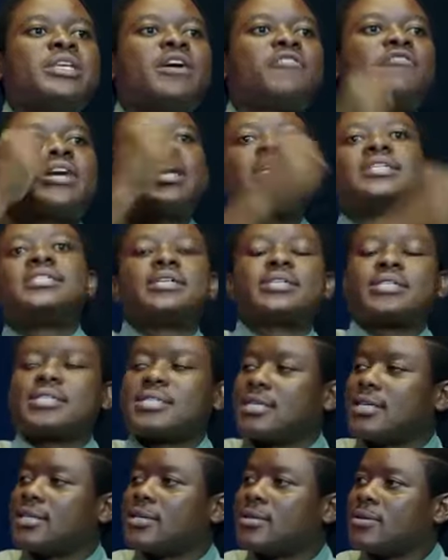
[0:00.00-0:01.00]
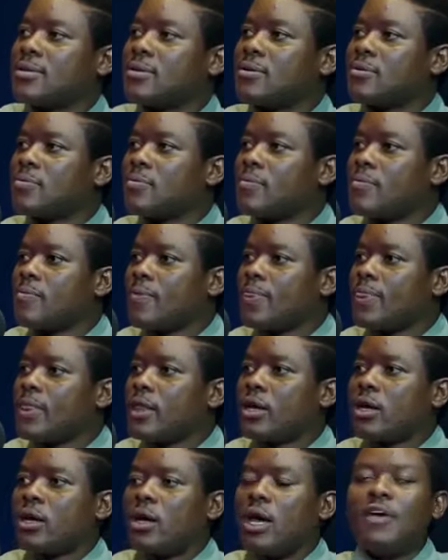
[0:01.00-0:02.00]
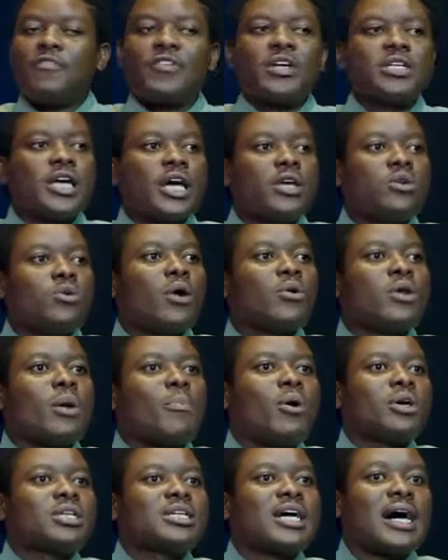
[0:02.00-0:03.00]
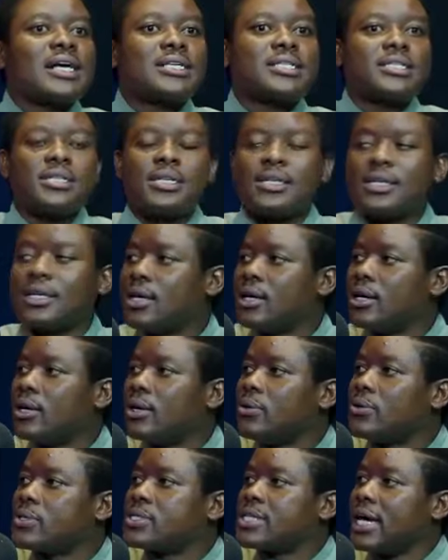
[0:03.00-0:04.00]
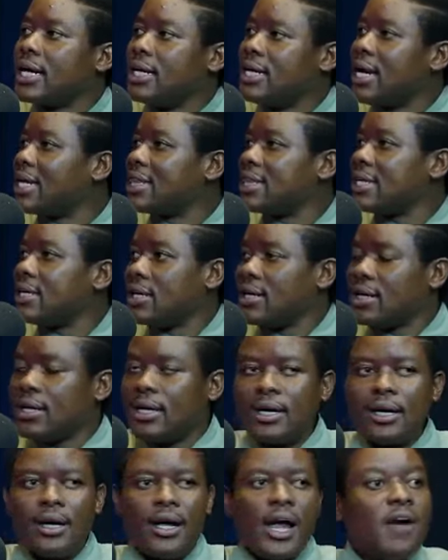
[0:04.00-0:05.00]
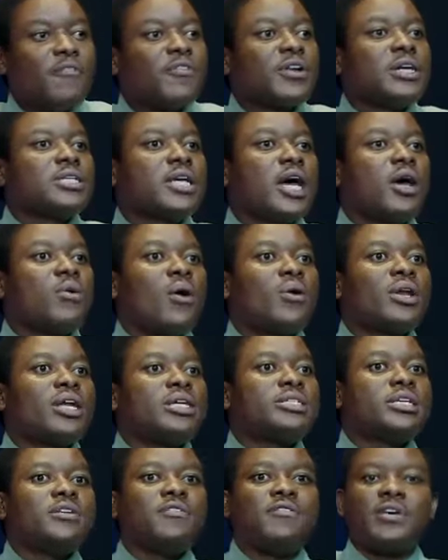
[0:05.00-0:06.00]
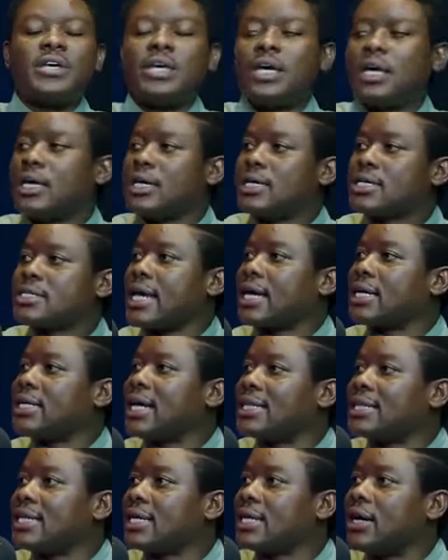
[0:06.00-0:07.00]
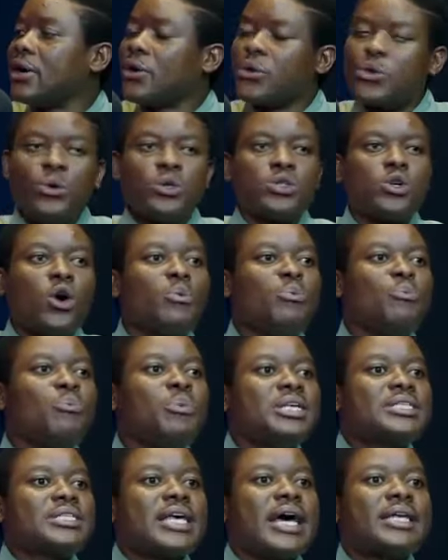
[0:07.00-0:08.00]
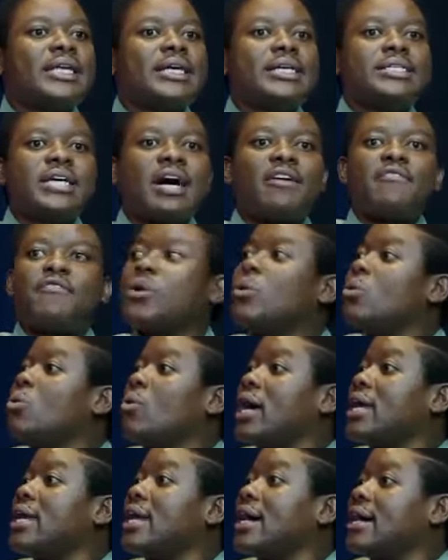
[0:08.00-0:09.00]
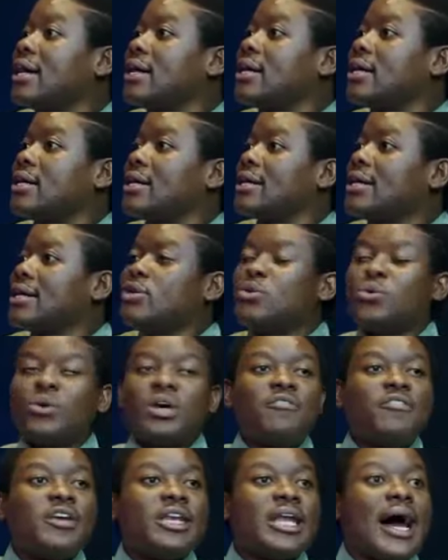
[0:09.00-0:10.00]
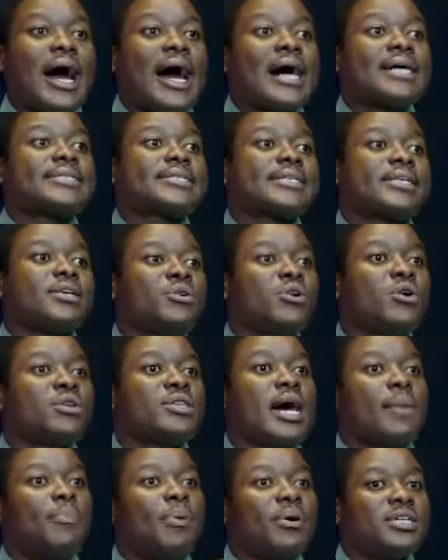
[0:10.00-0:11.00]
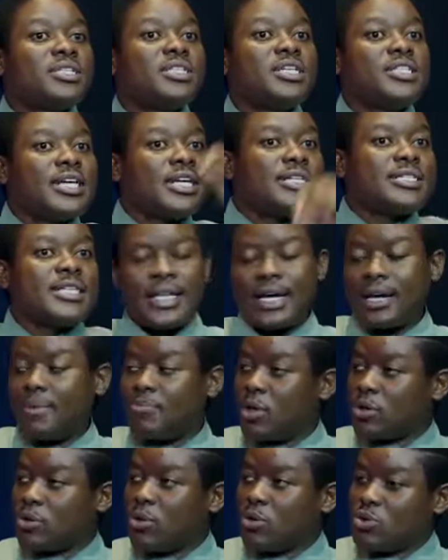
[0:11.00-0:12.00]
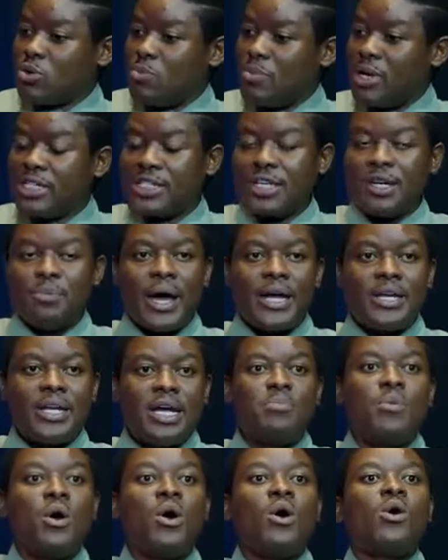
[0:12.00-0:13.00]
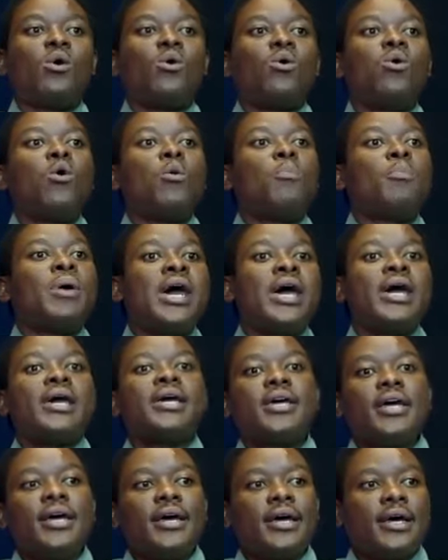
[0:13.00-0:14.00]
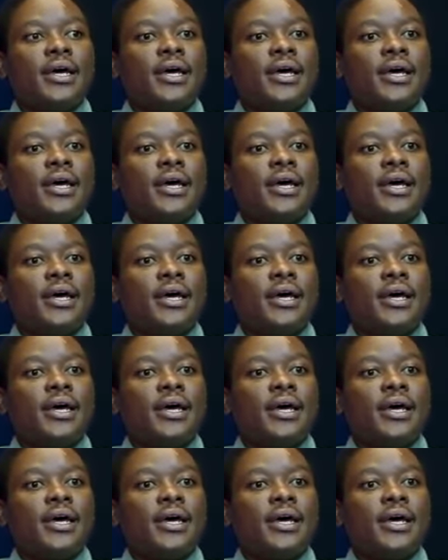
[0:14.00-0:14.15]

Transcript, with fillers: media fanatics. Every day you are on a podcast saying nothing. Every day you are on a T V saying nothing. You don't miss an interview when you even ask. You know, there are politicians here that I'm not going to mention by name who pay